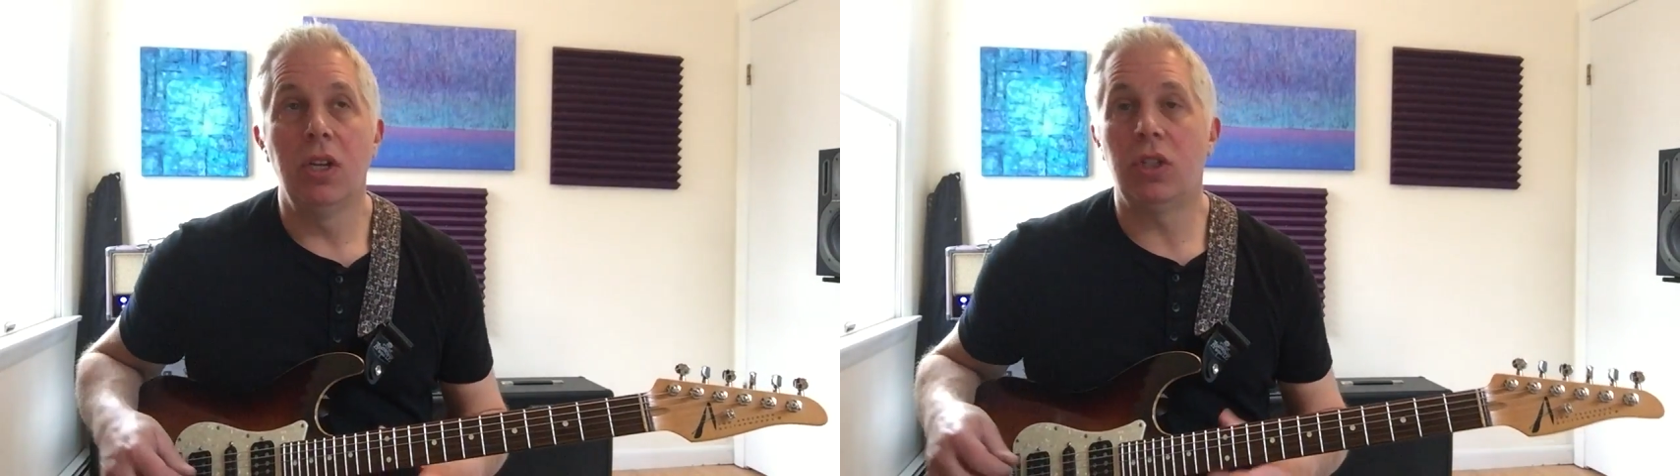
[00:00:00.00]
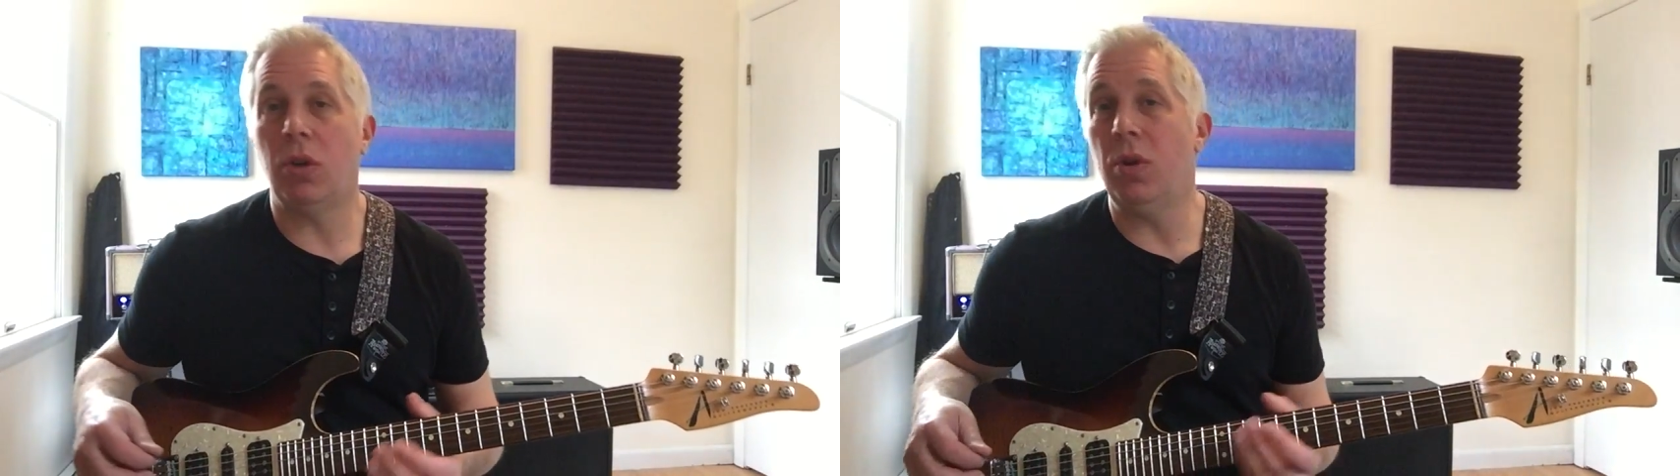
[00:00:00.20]

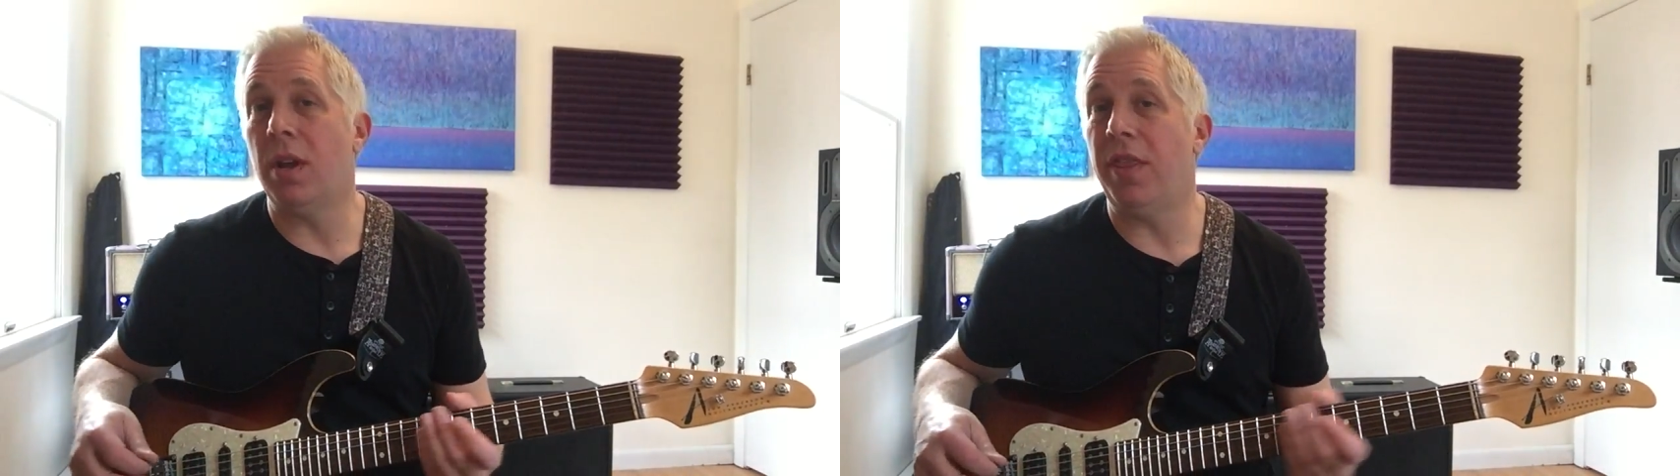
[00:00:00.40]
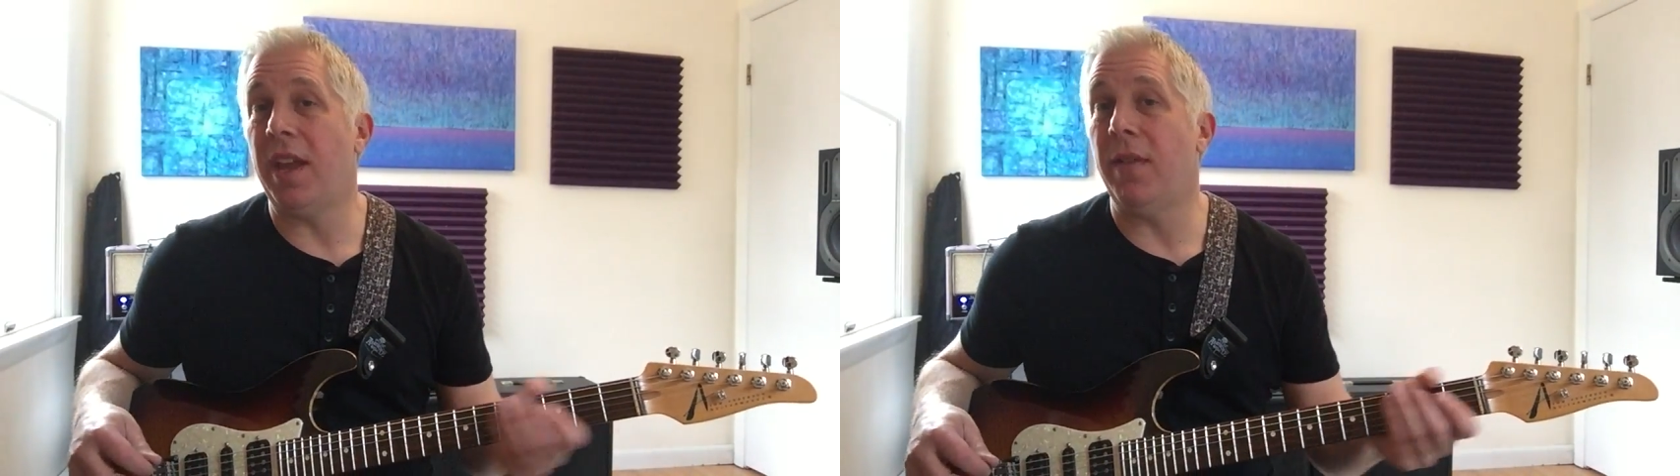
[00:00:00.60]
So you
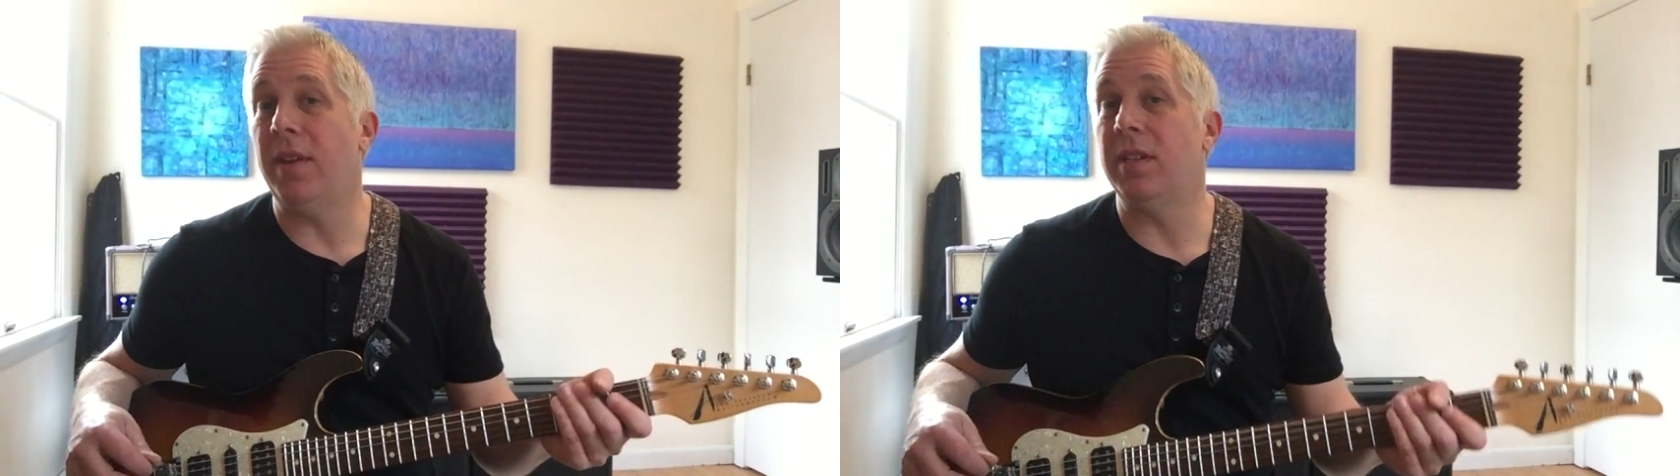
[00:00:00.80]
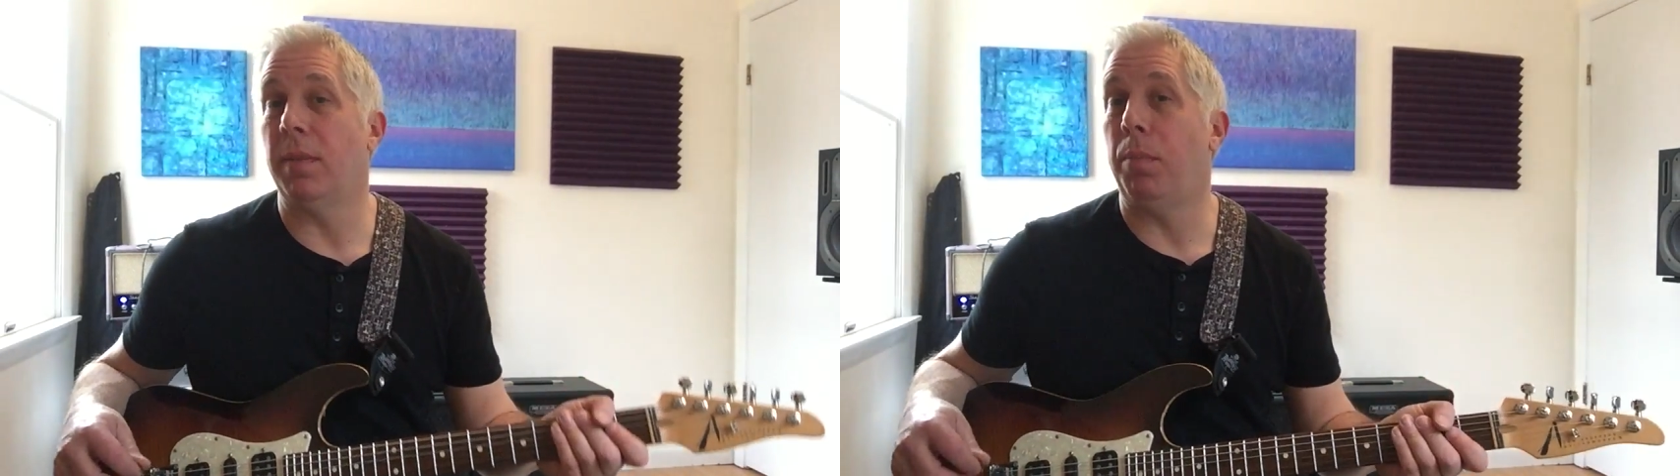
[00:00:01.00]
can think
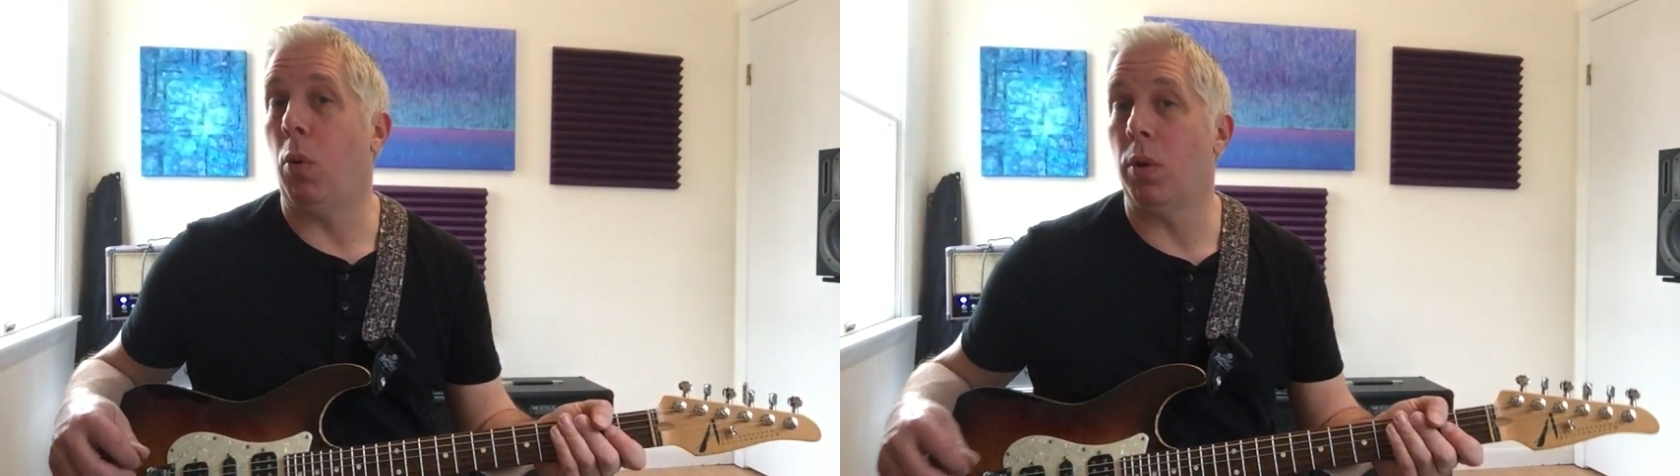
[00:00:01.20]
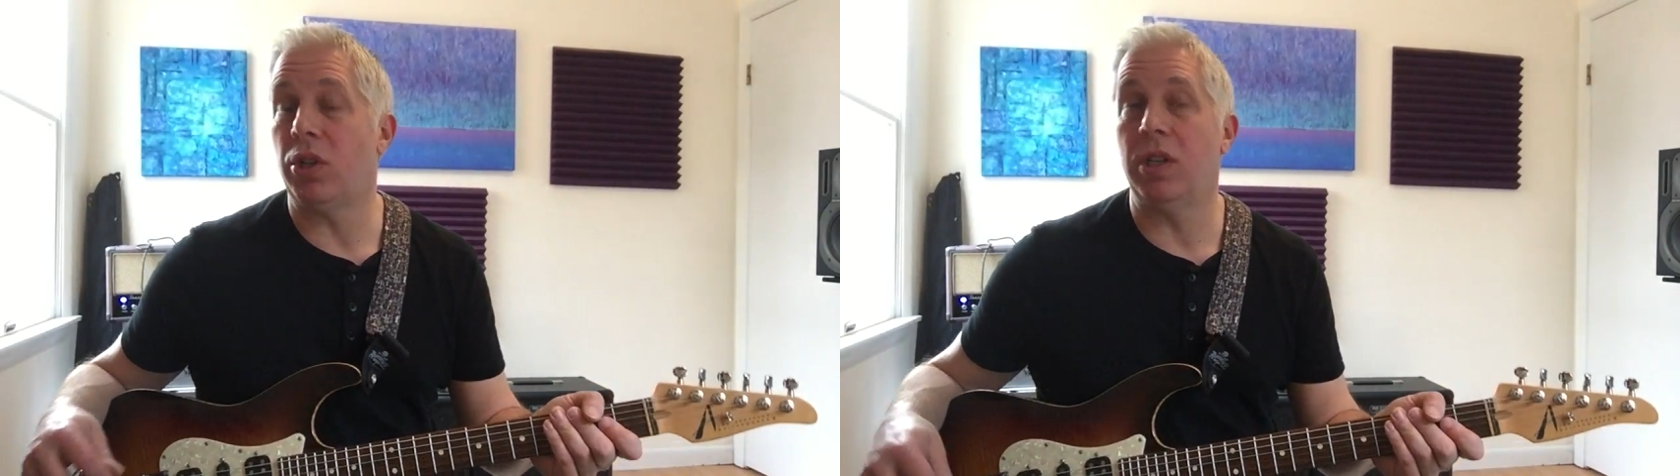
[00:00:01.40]
of it as a
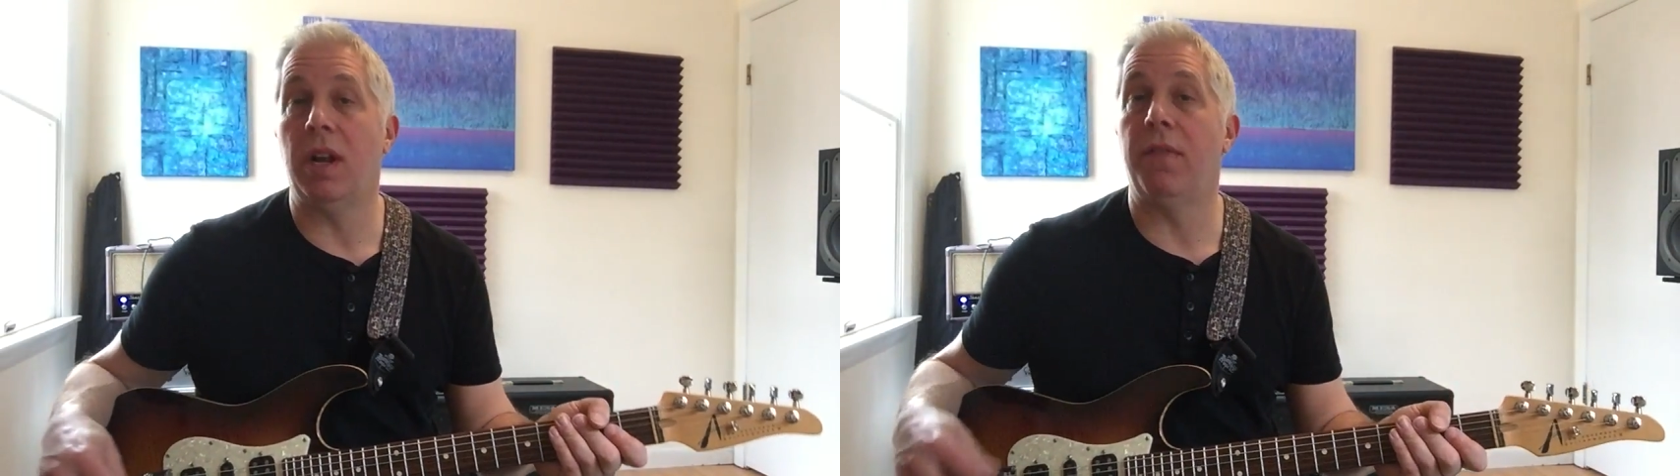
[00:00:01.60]
portion